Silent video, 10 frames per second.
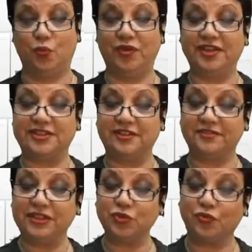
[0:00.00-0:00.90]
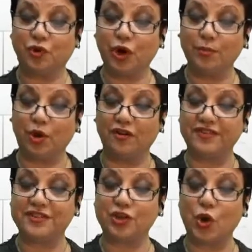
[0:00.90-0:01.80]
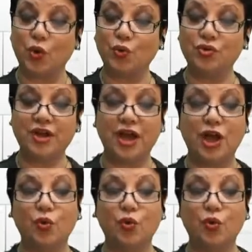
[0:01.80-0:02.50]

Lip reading: with a definite form of its own,